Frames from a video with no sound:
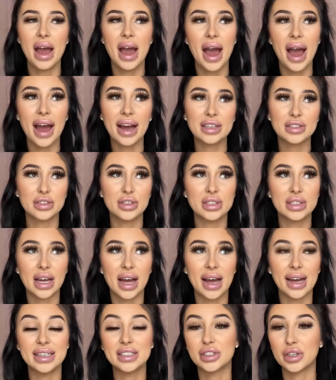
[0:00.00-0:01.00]

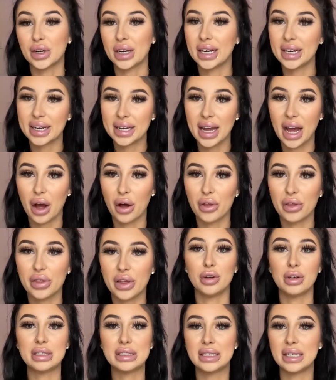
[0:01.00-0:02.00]
exercise or eating healthy.
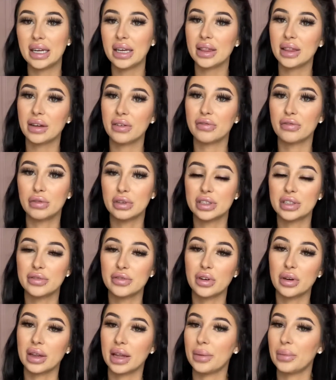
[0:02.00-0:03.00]
You'll see the fruits of
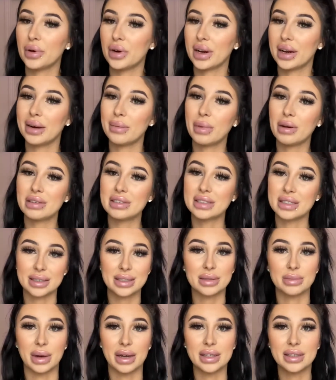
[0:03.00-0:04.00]
your labor in about 6
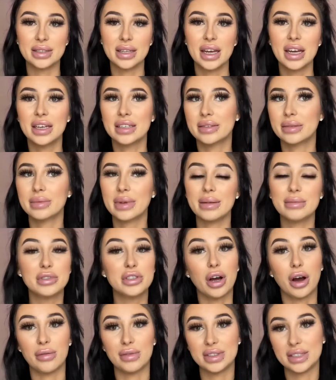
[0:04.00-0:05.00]
months. Sometimes
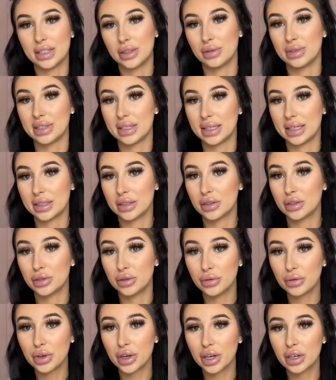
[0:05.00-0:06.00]
obviously you see it
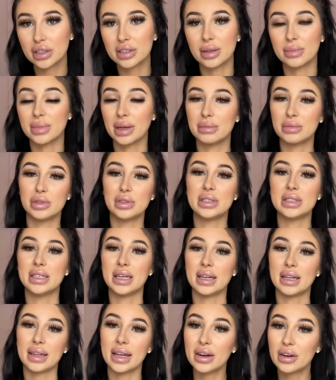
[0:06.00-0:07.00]
sooner, sometimes you see
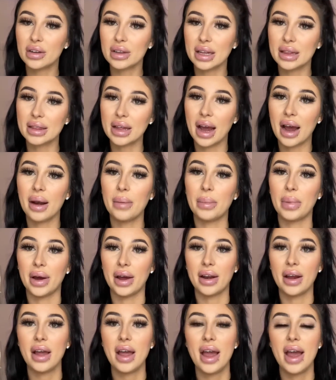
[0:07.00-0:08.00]
it later than that,
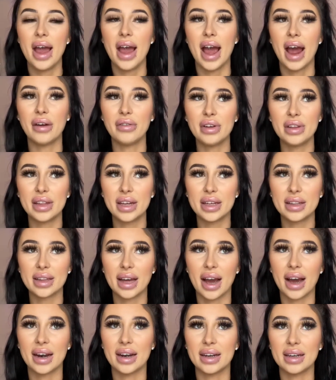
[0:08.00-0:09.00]
but everything
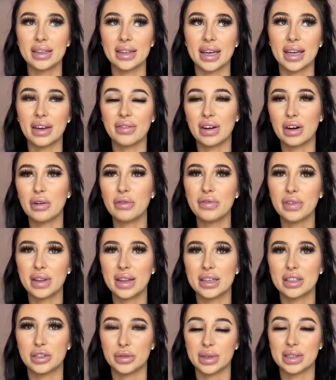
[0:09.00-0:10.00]
that, like, if I don't feel
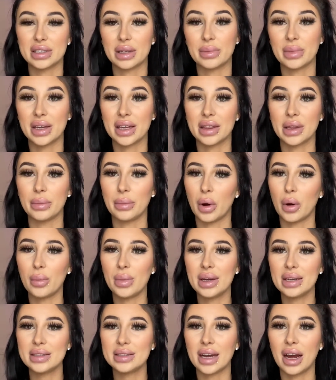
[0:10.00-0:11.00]
like doing something in the
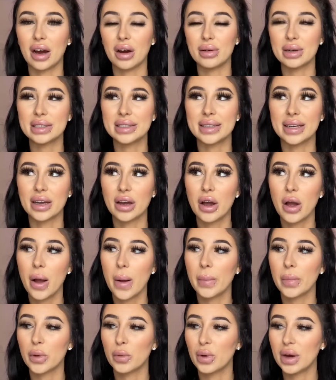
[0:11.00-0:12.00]
moment, I always think,
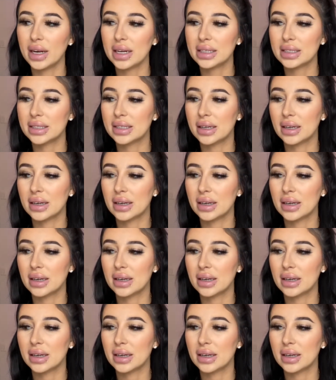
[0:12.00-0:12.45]
what is